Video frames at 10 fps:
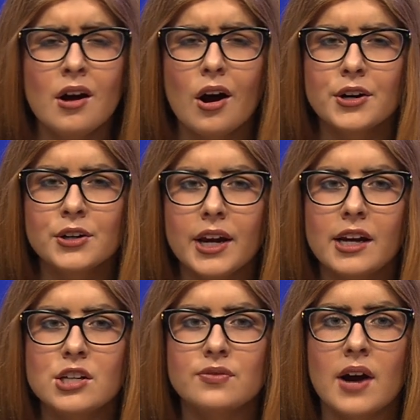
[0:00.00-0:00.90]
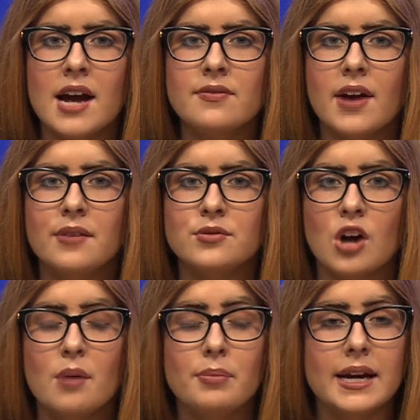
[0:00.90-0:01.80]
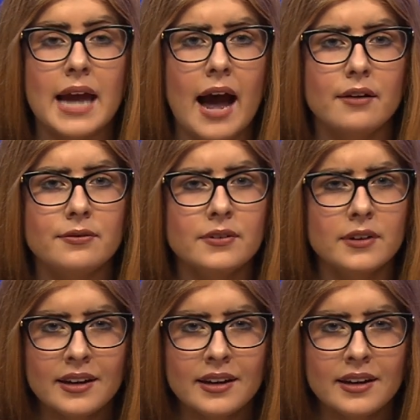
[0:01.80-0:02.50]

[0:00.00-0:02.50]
under age 5 have dropped by half,